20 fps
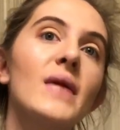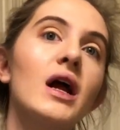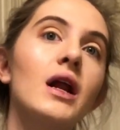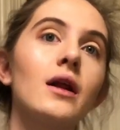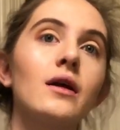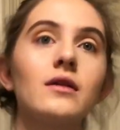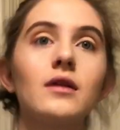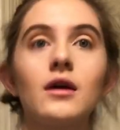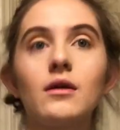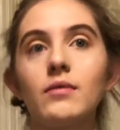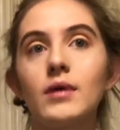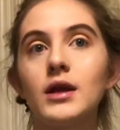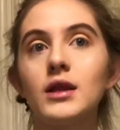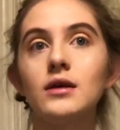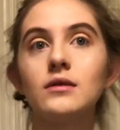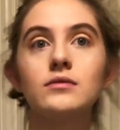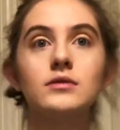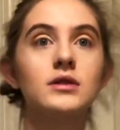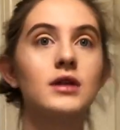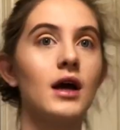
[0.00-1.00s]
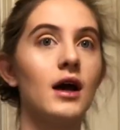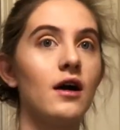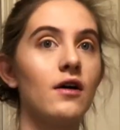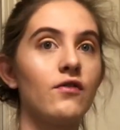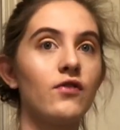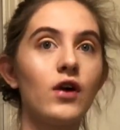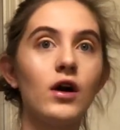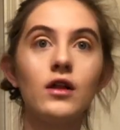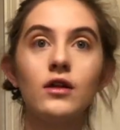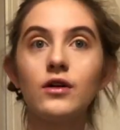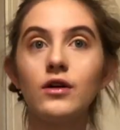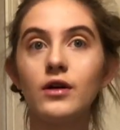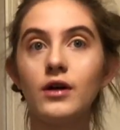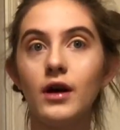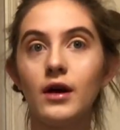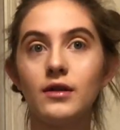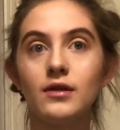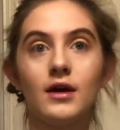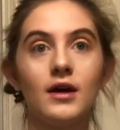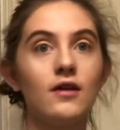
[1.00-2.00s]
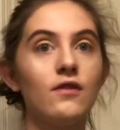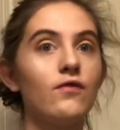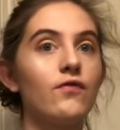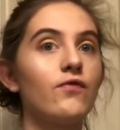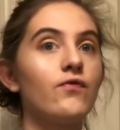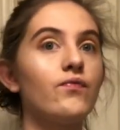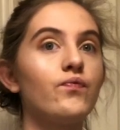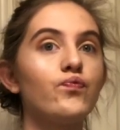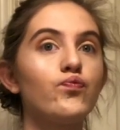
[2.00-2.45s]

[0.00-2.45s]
And I like my lips to have color and life.